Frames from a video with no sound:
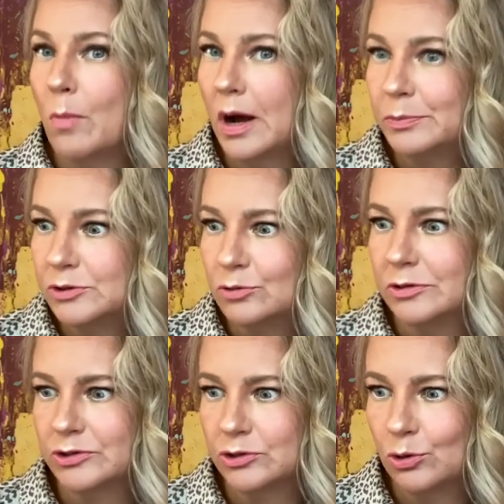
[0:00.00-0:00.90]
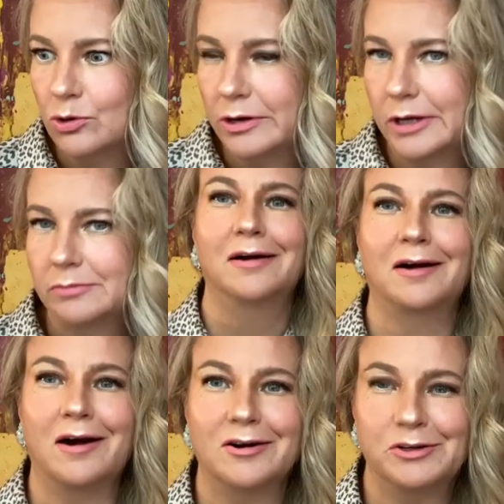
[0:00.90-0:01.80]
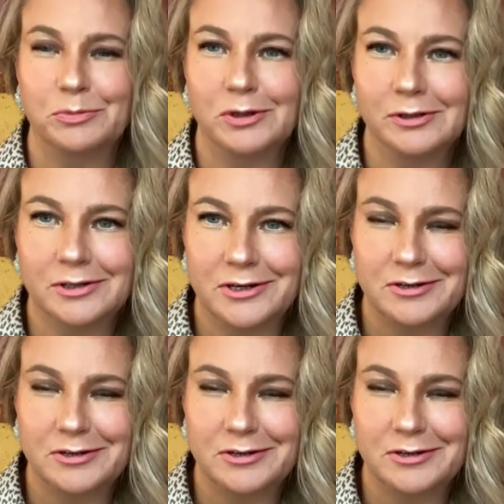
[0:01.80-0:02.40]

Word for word: up to the story. Karen Mulder,